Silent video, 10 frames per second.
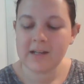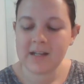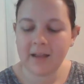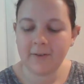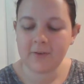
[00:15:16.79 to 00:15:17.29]

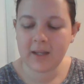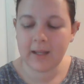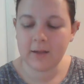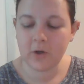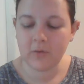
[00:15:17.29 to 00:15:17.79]
Callie
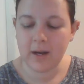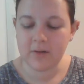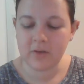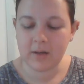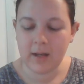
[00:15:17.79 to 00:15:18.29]
scanned the
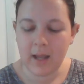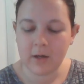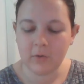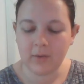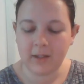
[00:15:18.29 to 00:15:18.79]
horizon, and
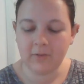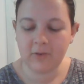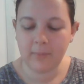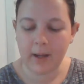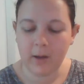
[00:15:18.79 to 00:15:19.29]
a relieved
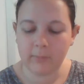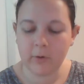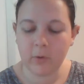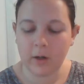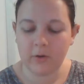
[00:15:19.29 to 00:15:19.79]
smile
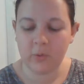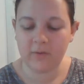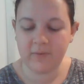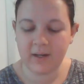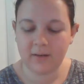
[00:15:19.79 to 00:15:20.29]
broke onto her
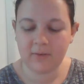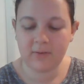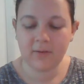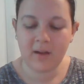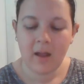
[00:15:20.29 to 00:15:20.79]
face.